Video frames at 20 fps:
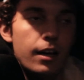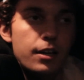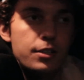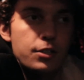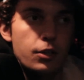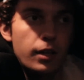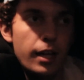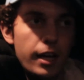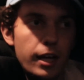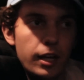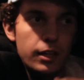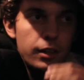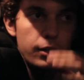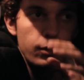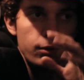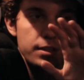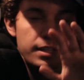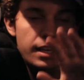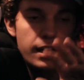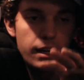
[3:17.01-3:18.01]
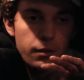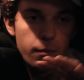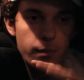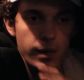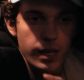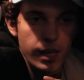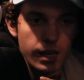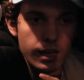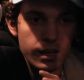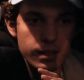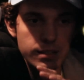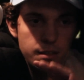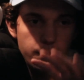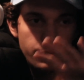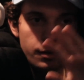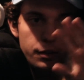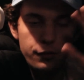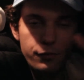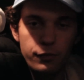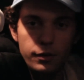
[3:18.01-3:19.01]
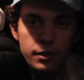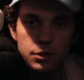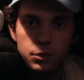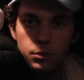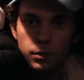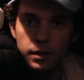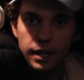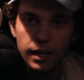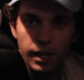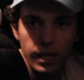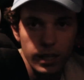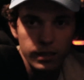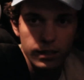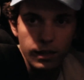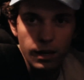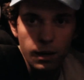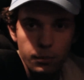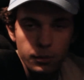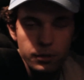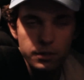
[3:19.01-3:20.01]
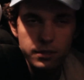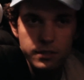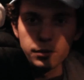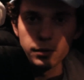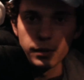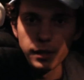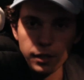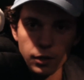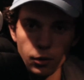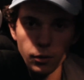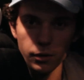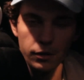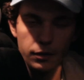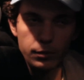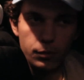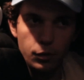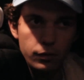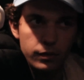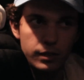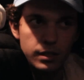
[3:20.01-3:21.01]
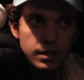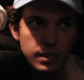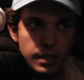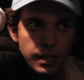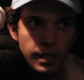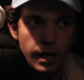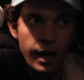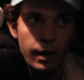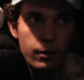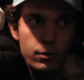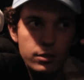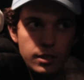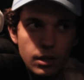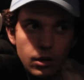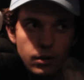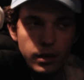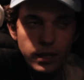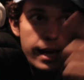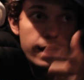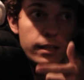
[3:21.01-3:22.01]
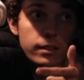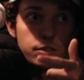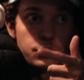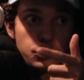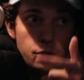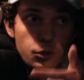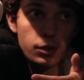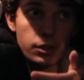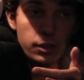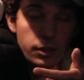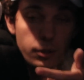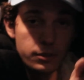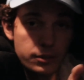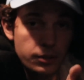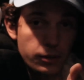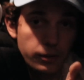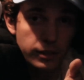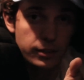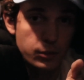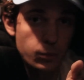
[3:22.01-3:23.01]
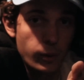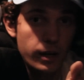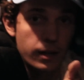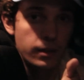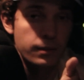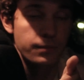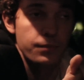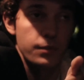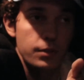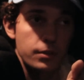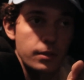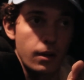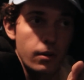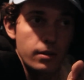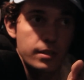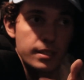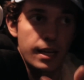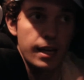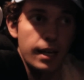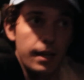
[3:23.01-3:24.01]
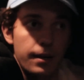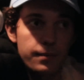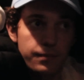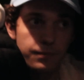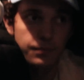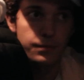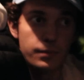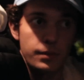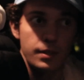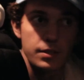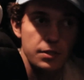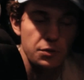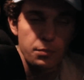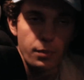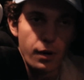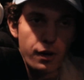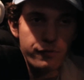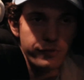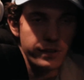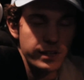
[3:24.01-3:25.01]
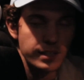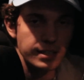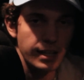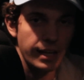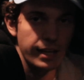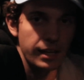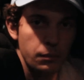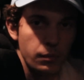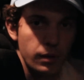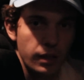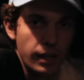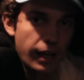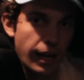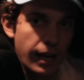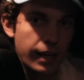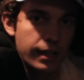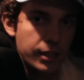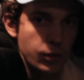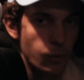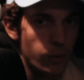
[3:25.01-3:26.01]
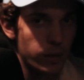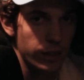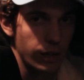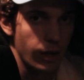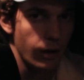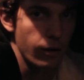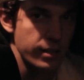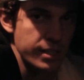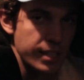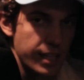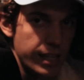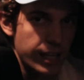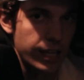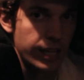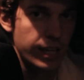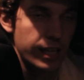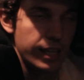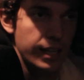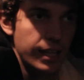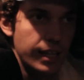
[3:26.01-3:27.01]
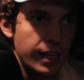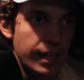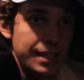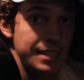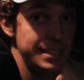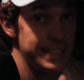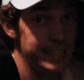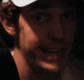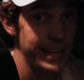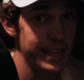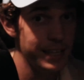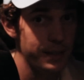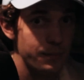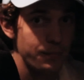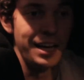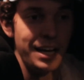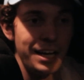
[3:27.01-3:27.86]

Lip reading: So like, there was like me, some other friends who were like in couples, they were like going to the movies, and I was going, and this Julia girl was going as well. So I was like, this is perfect. I can be like, hey, do you wanna go as like a date?